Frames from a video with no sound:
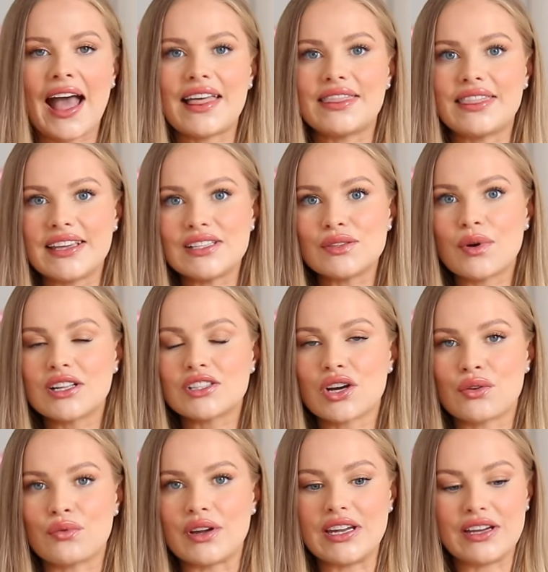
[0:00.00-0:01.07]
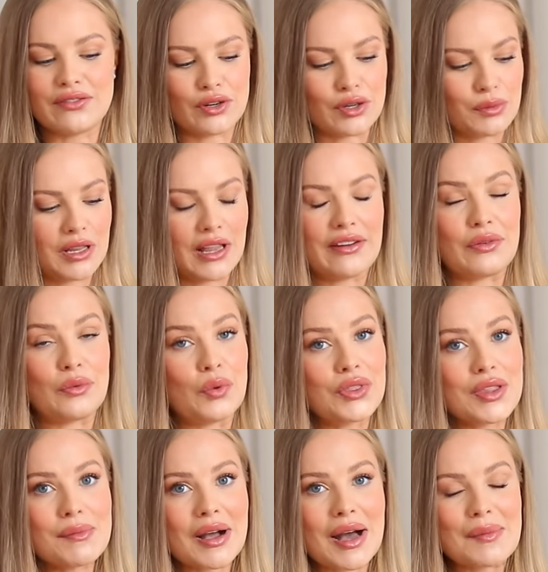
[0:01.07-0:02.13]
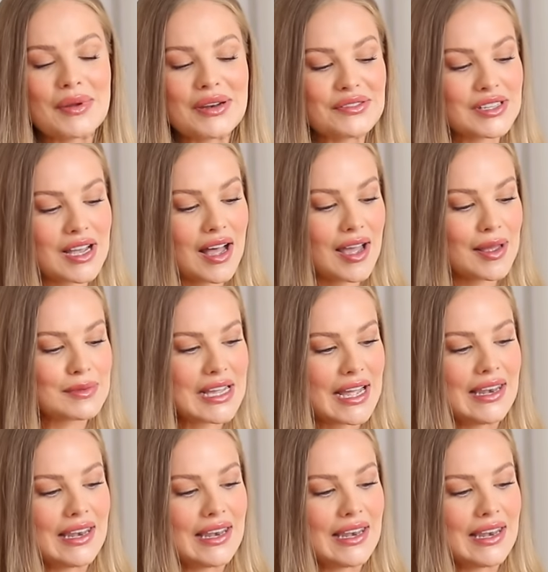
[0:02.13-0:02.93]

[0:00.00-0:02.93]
and these ones are really affordable. I've worn them a couple of times.